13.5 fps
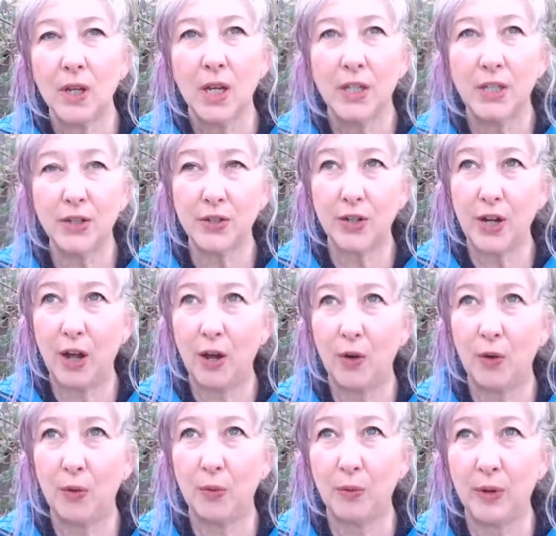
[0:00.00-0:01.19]
Years
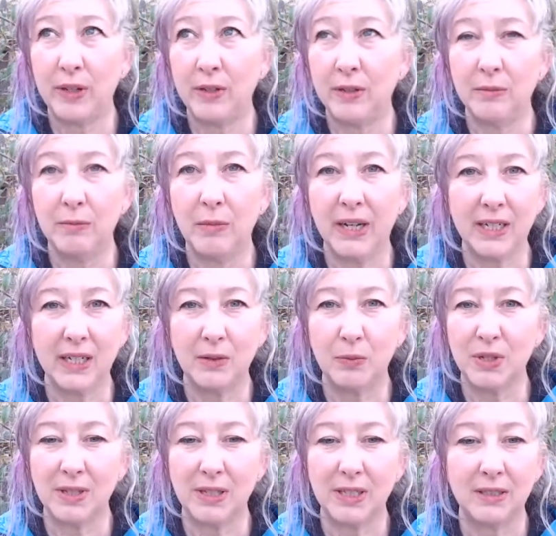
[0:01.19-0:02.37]
ago, when my kid
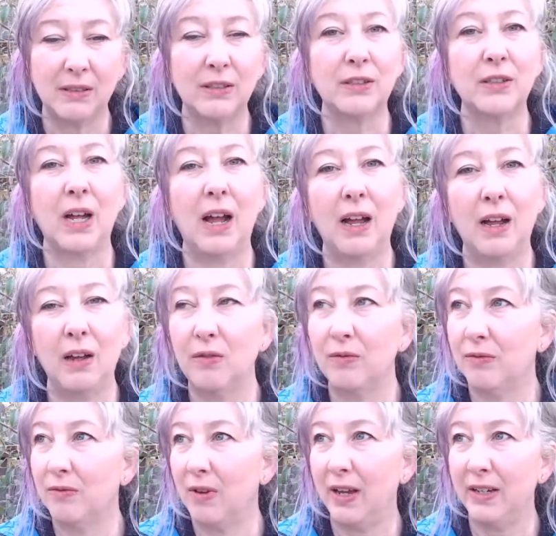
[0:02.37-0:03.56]
was little,
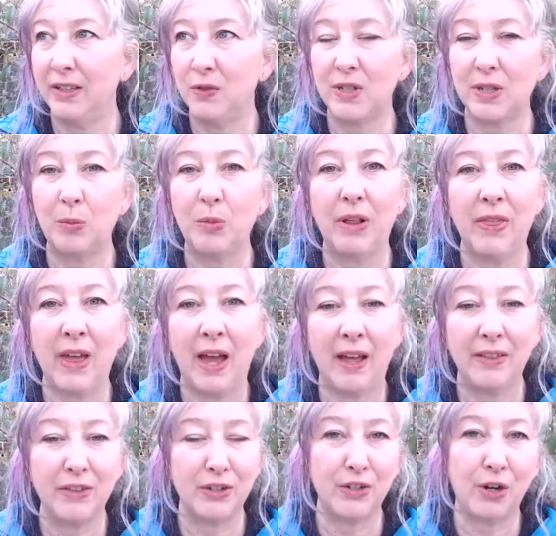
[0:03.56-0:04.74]
I knew someone that
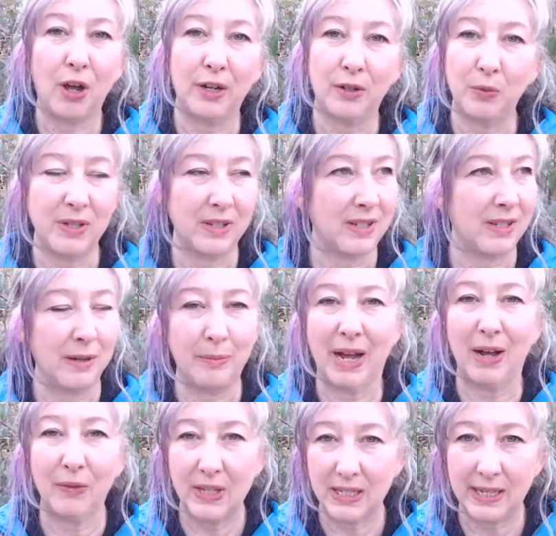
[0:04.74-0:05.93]
their daughter was
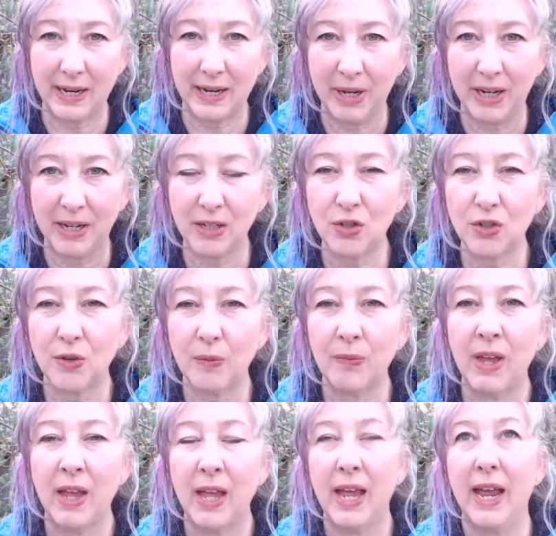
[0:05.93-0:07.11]
about the same age.
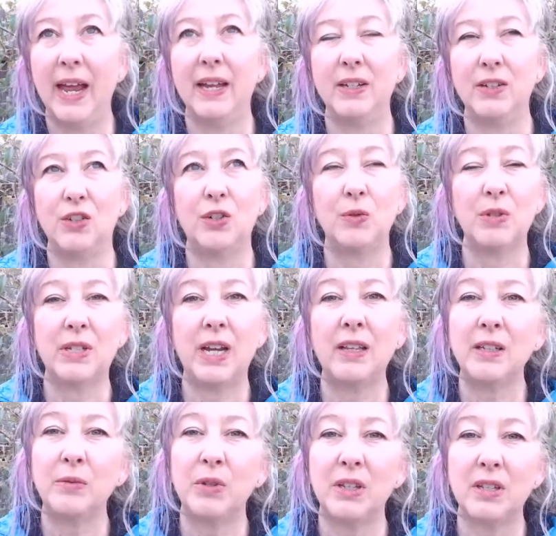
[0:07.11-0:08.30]
And she was
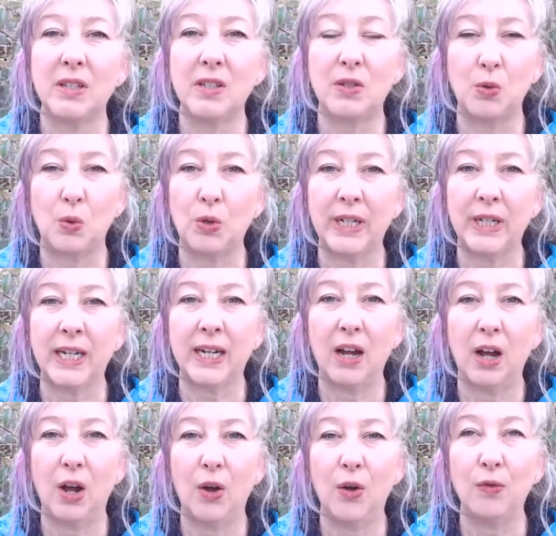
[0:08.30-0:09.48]
telling me this story
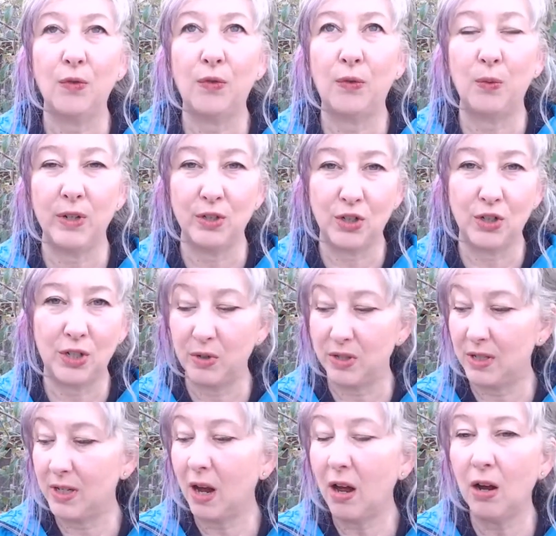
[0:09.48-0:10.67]
of when she was
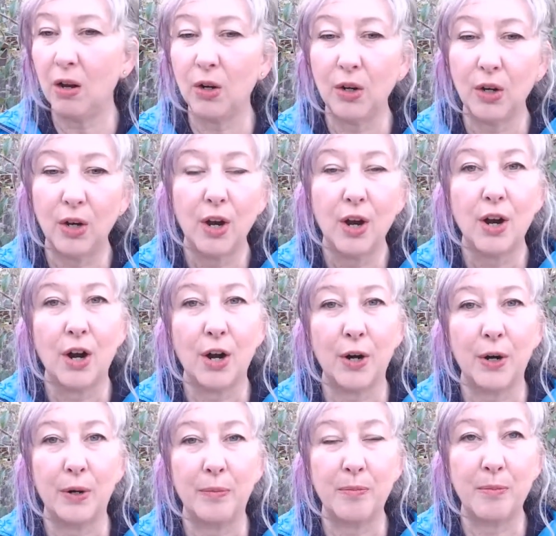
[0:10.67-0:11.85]
young,
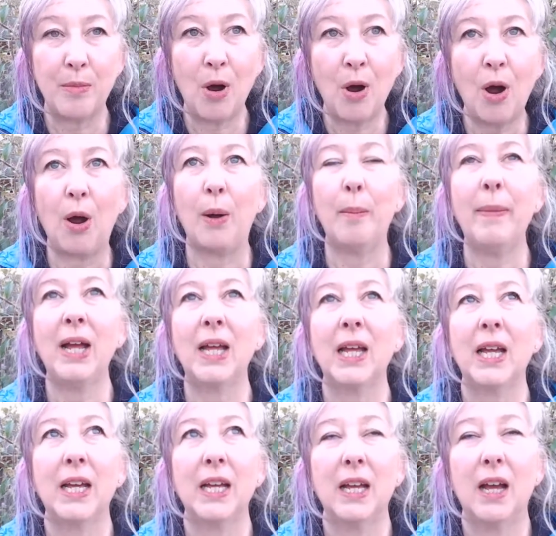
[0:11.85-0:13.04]
her mom,
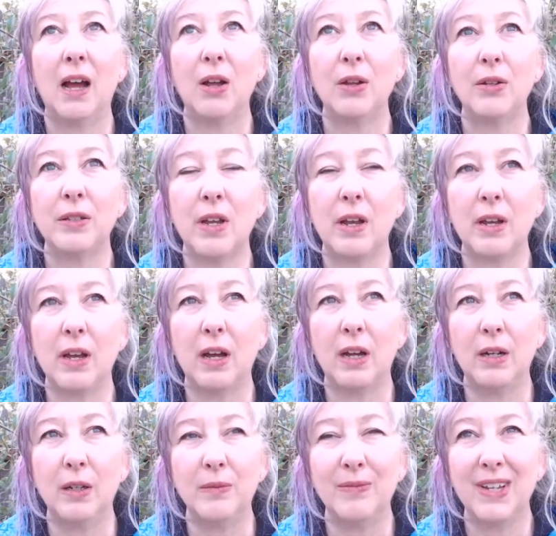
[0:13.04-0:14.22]

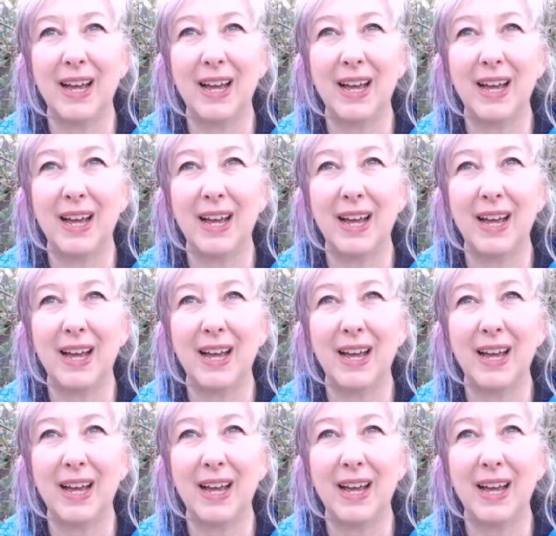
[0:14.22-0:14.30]
um,